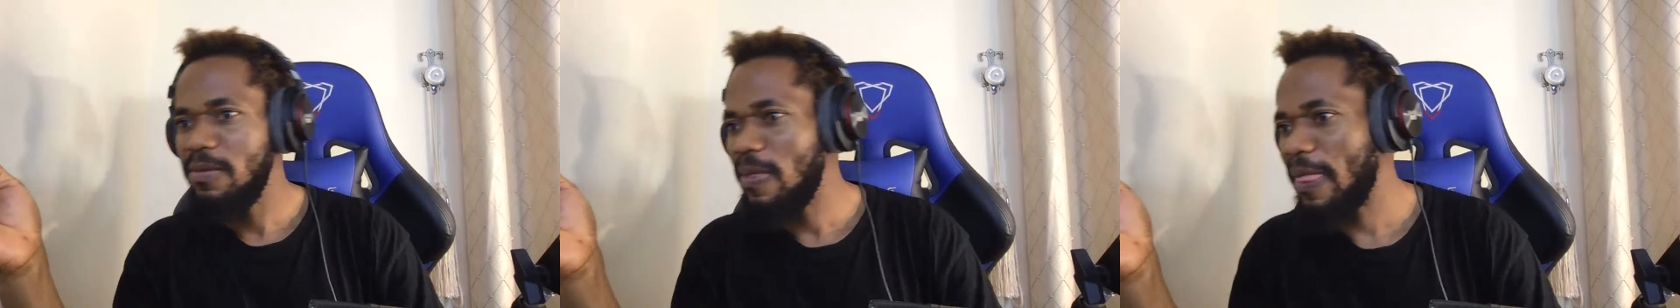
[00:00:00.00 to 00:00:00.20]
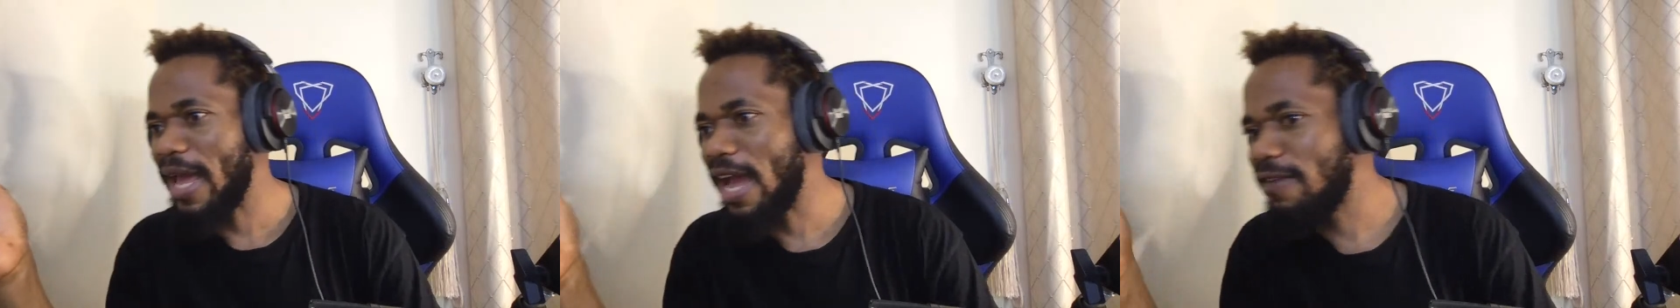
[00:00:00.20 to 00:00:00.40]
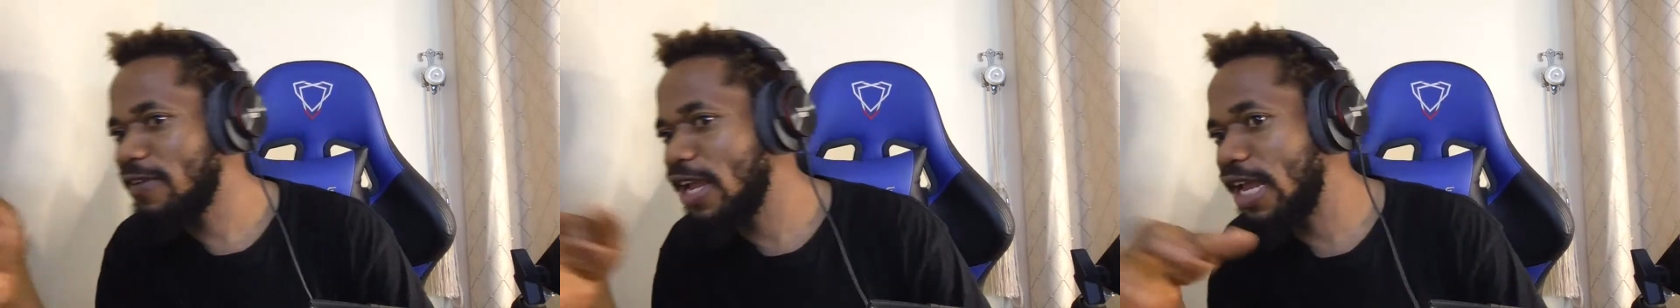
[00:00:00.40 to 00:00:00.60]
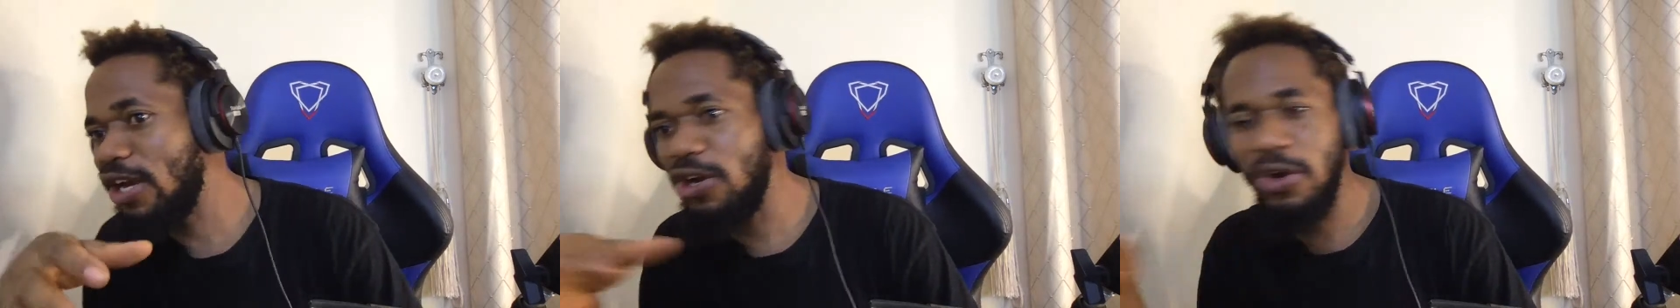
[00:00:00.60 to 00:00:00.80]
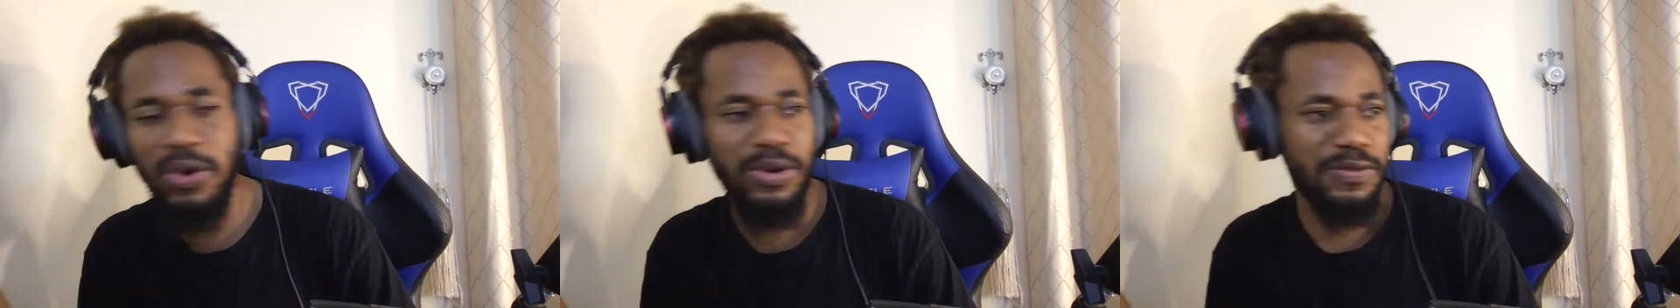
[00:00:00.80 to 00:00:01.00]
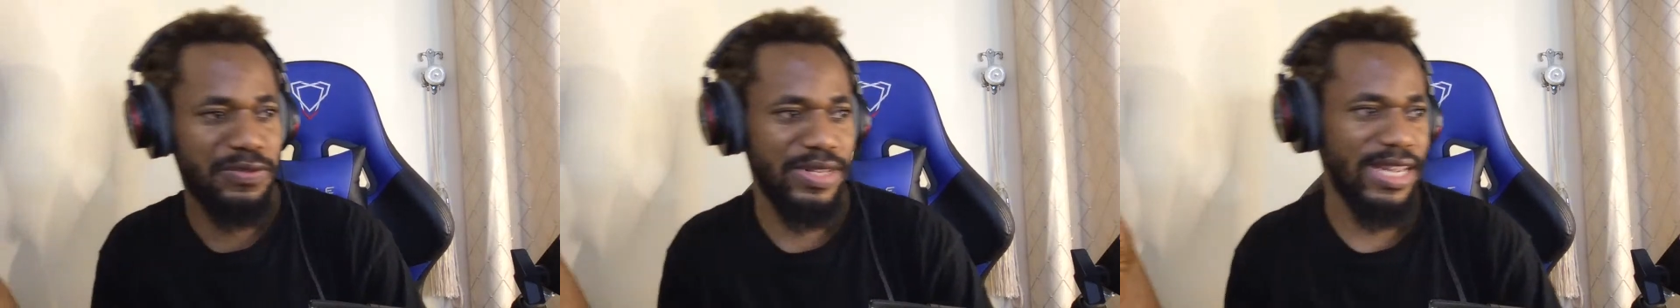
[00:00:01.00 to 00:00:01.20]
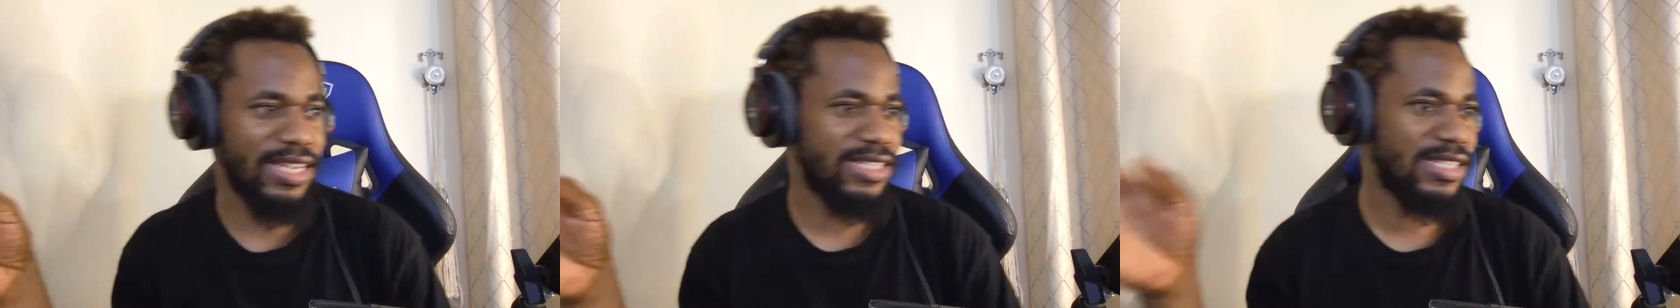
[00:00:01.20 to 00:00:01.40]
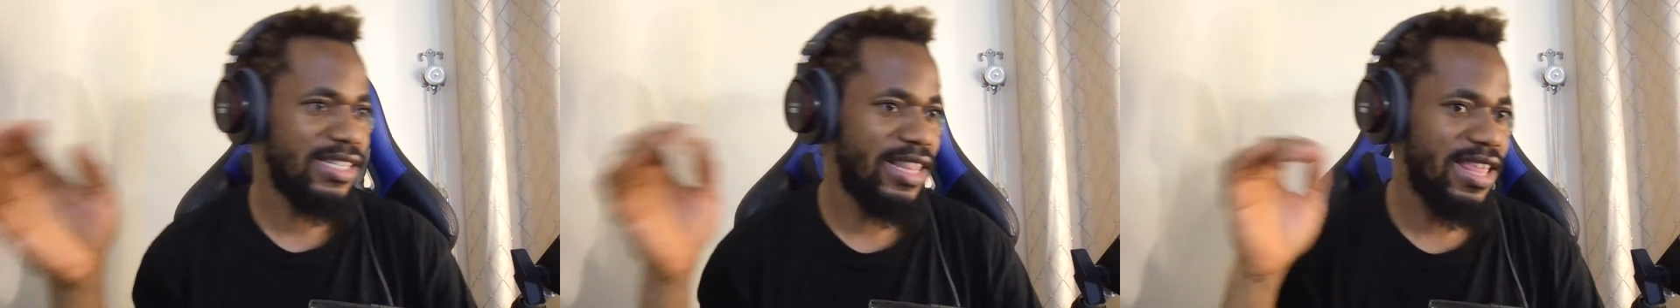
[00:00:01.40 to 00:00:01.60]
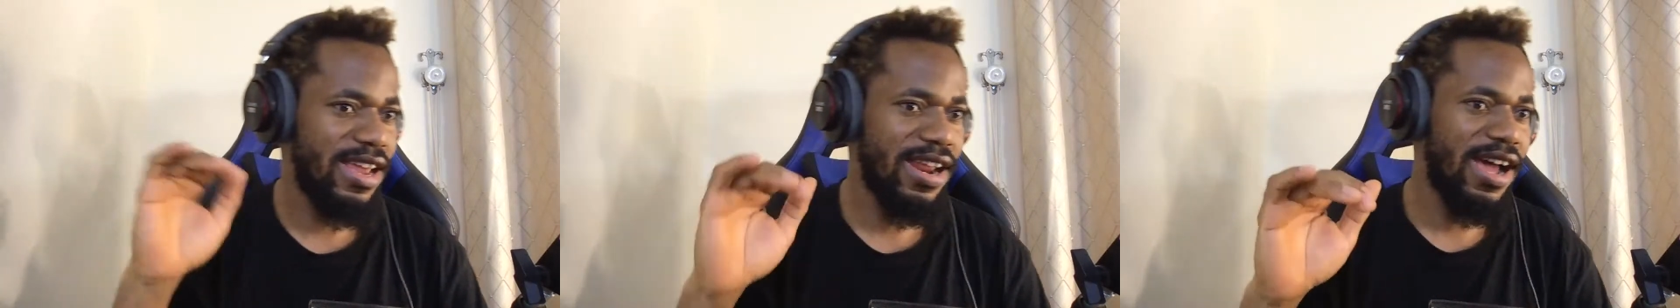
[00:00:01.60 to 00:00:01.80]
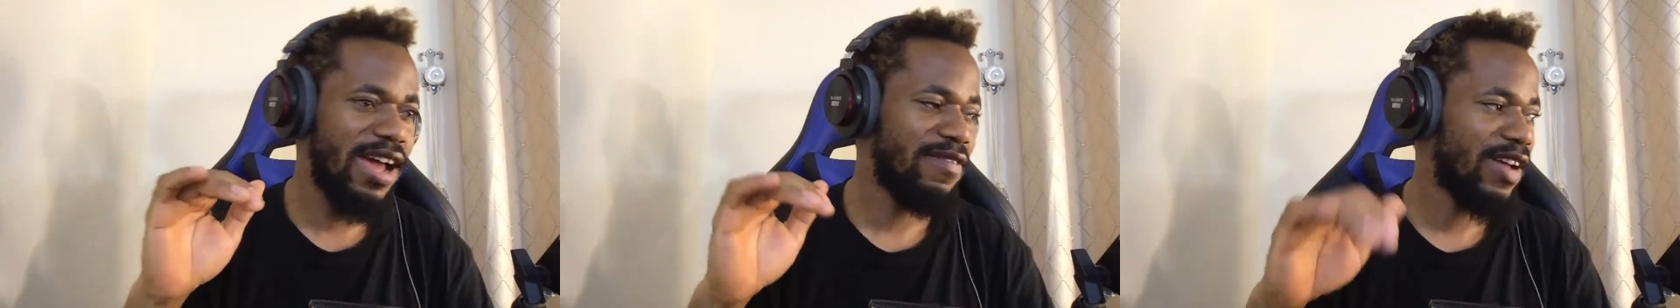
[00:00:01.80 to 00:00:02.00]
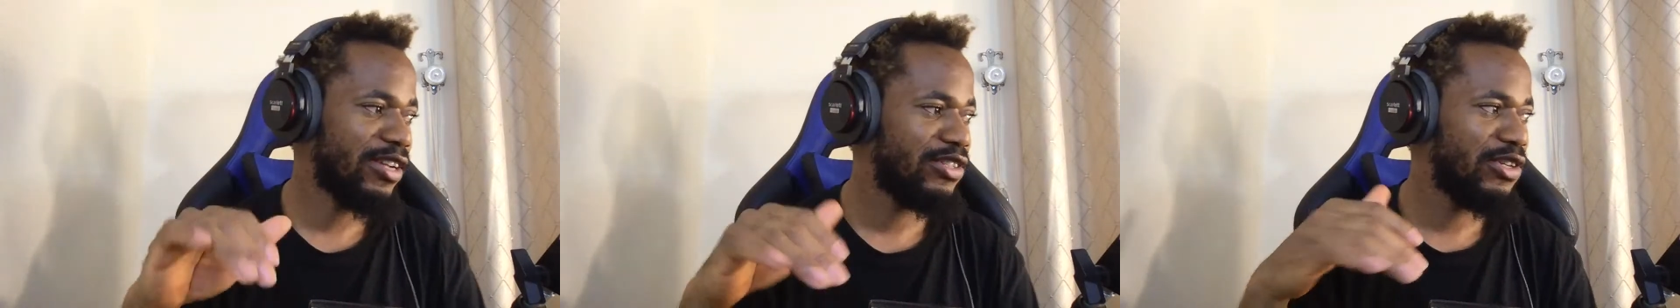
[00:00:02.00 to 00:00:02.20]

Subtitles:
I have a lot of things that I have actually